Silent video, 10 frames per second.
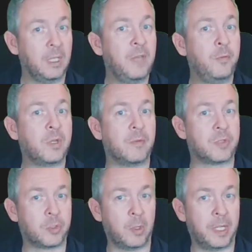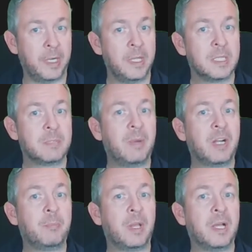If you have solar,
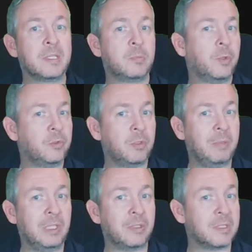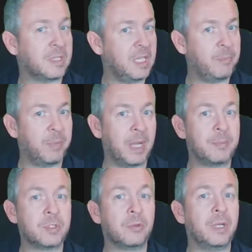smart plugs, water meters, heat
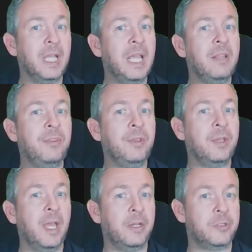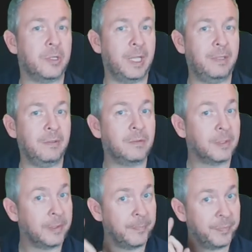pumps or anything energy related,
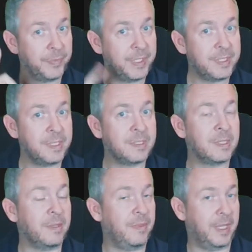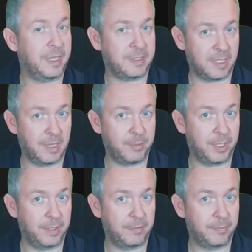this is a nice
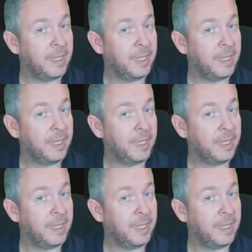upgrade.